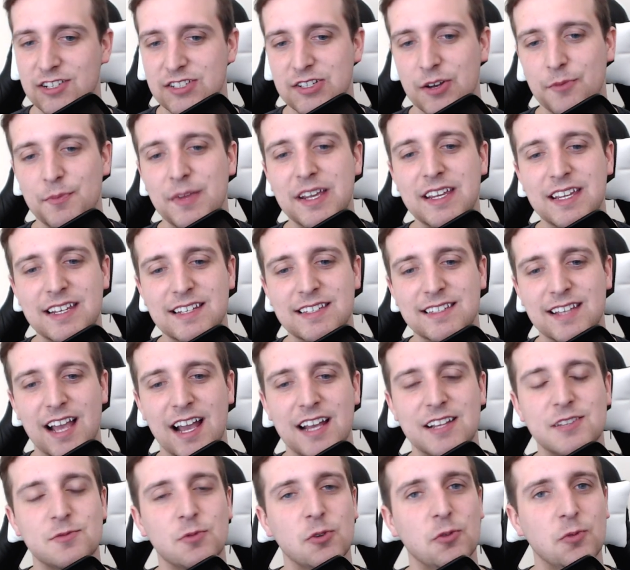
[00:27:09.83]
So Mickey's
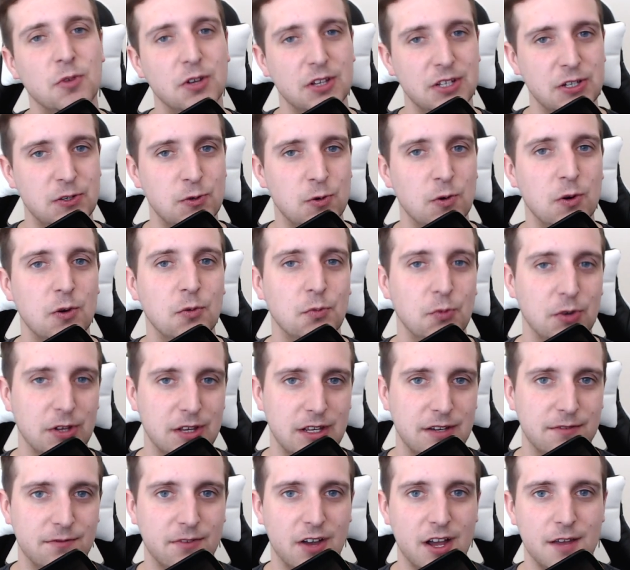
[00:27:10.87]
signs were really cool and really
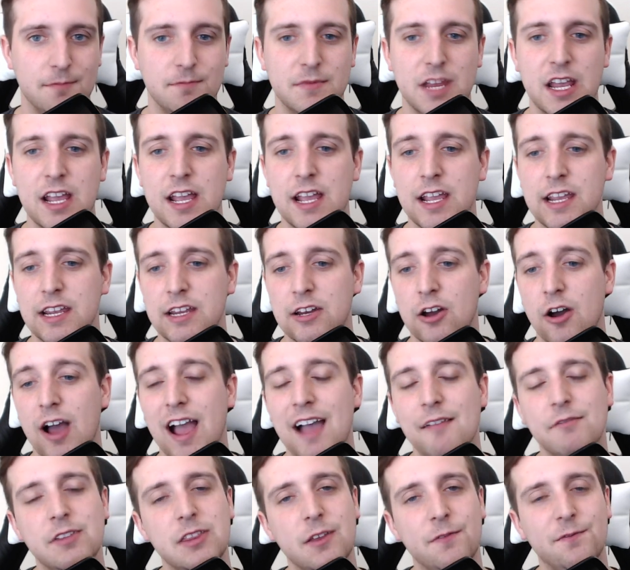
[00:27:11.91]
fun.
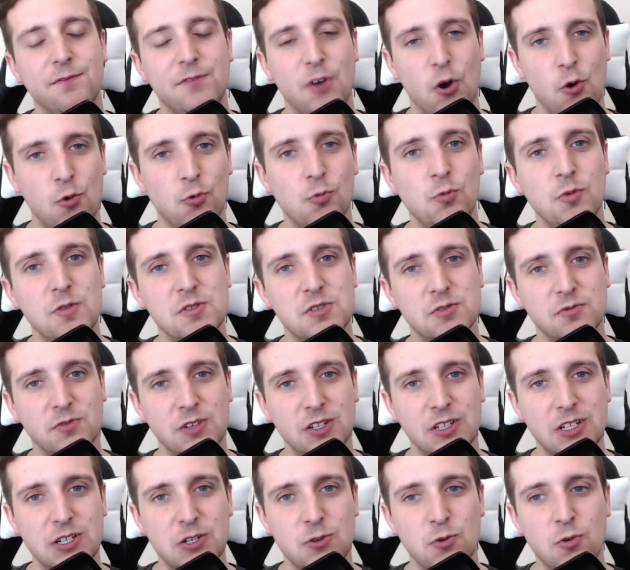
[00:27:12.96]
Having the phone was
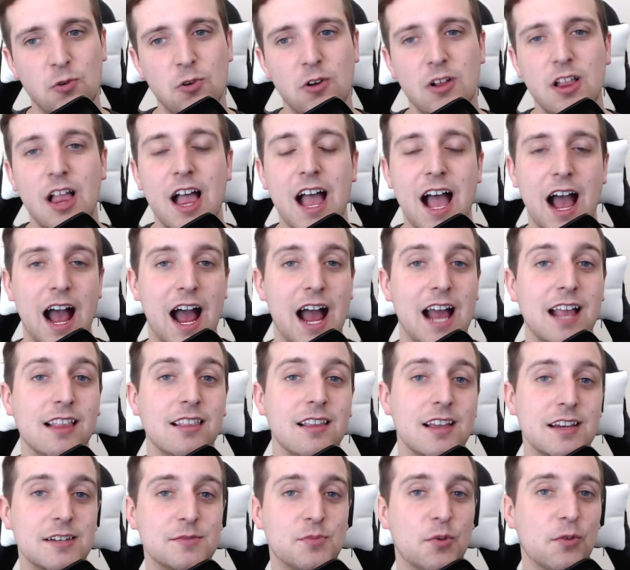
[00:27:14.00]
really cool. I
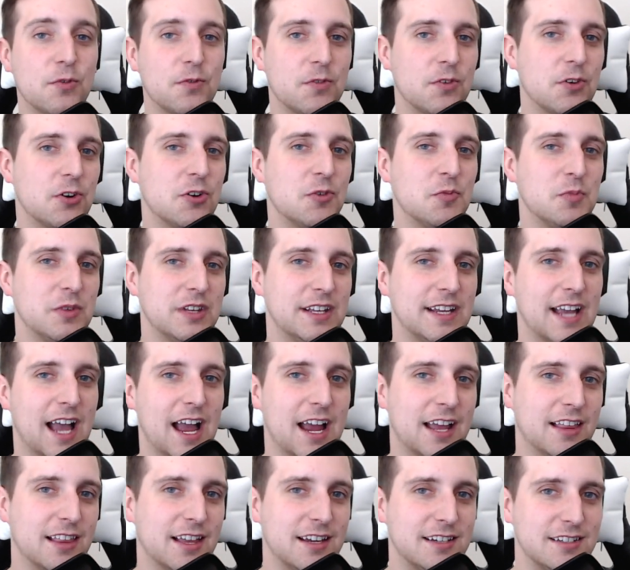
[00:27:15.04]
liked doing
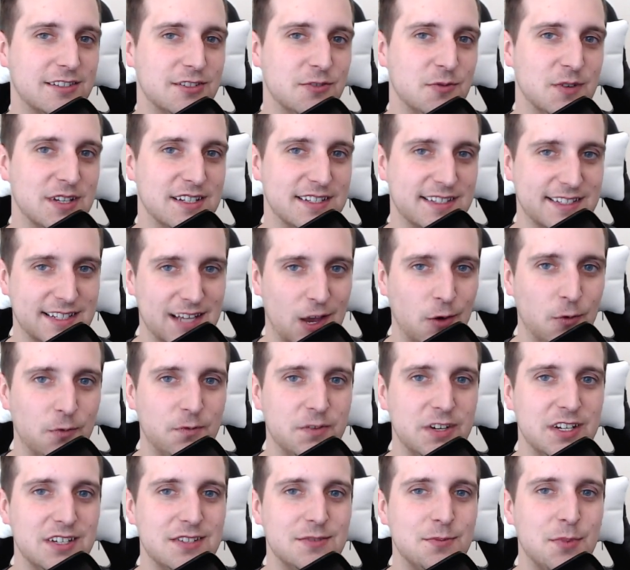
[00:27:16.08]

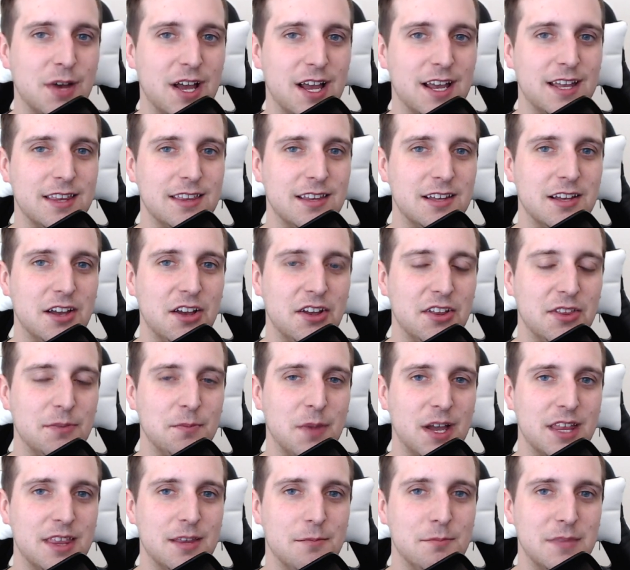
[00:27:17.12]
selfies by
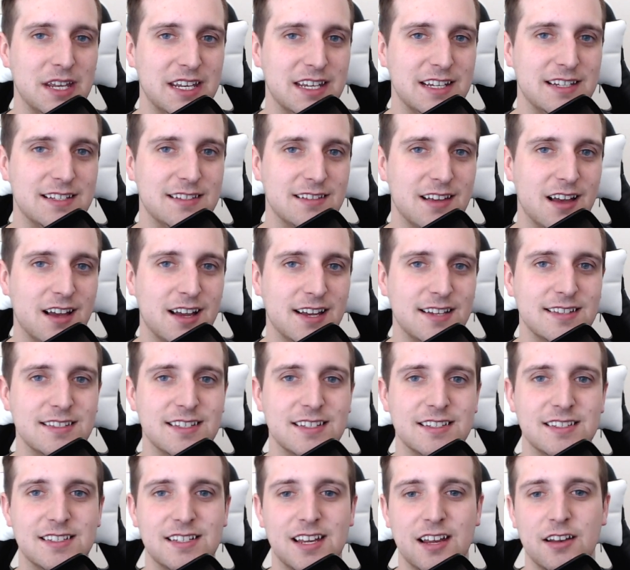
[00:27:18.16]
the Mickey signs
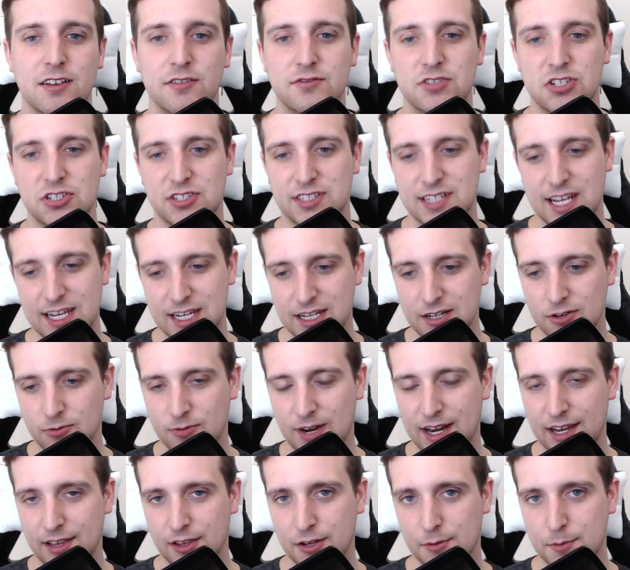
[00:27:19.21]
instead of just taking a
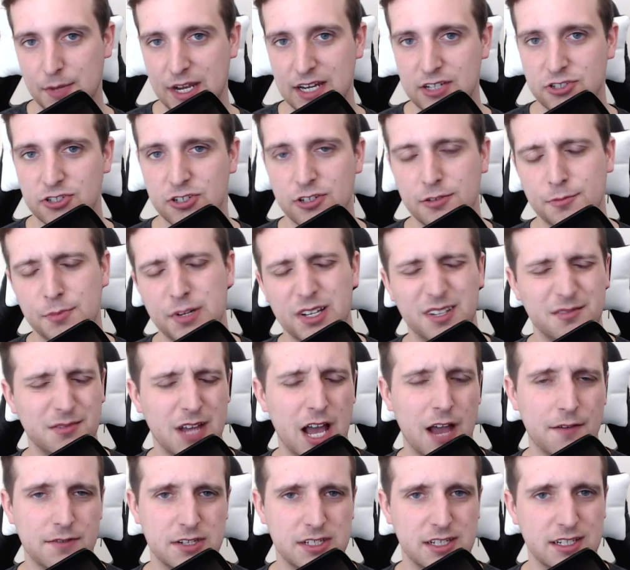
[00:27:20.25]
regular picture, but
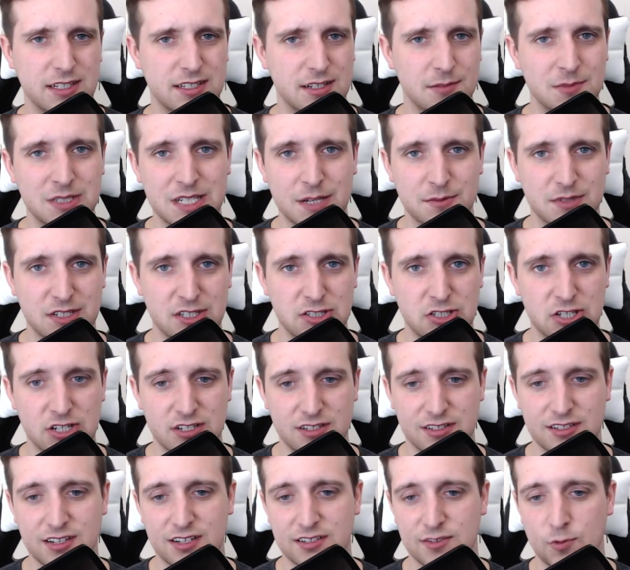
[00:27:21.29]
obviously sometimes it
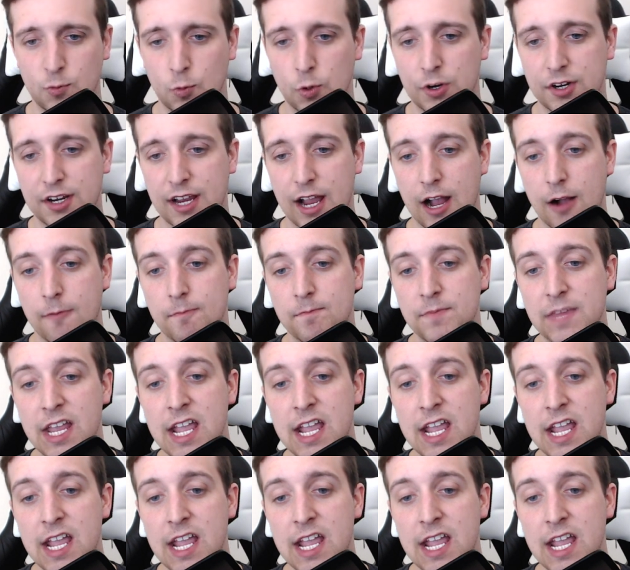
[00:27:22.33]
just doesn't work out.